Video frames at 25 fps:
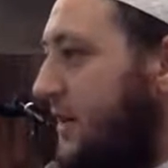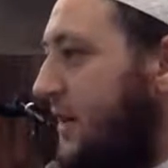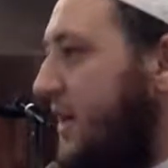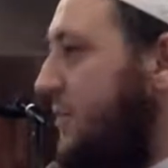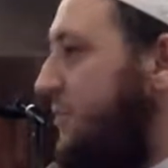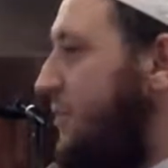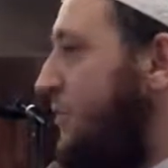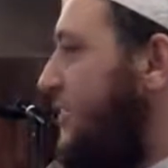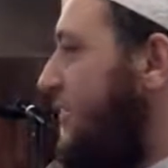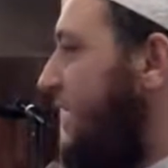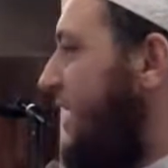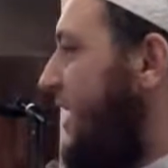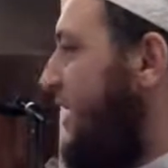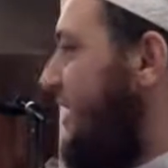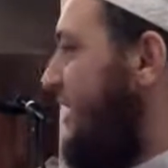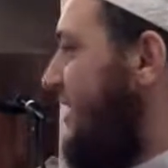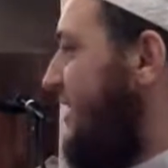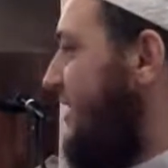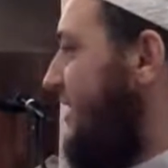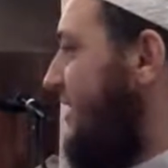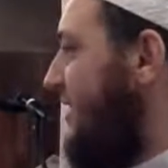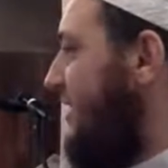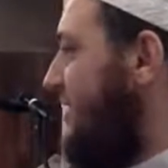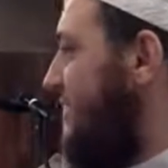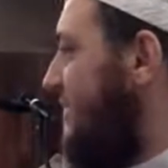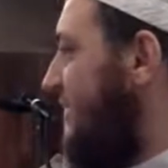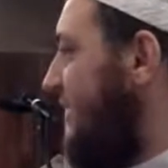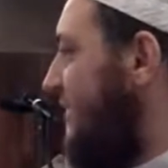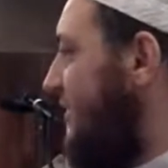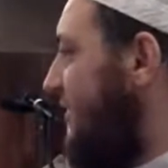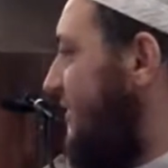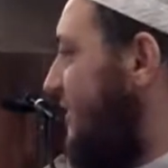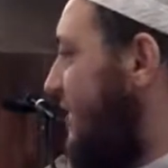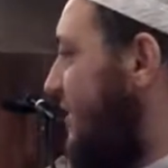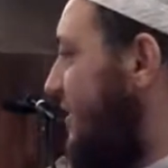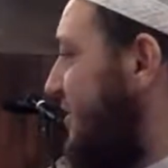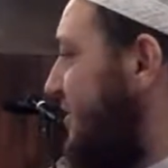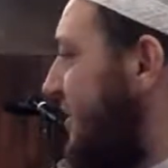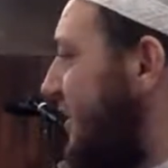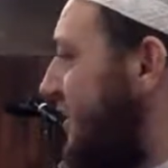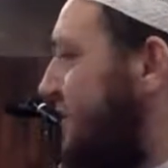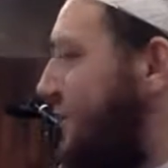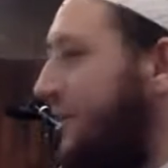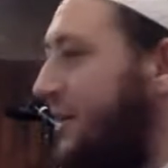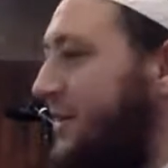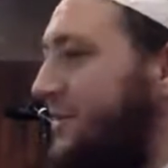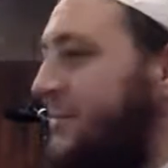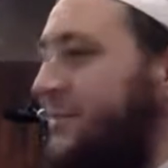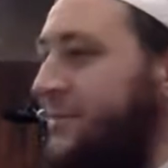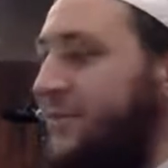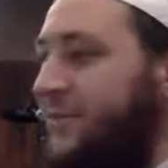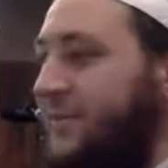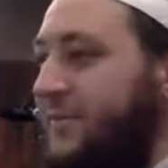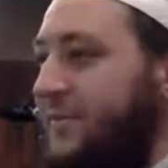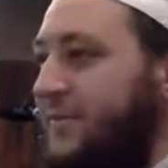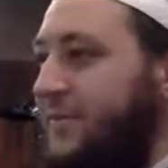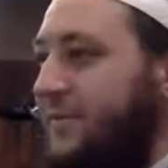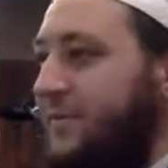And he put on the other side what?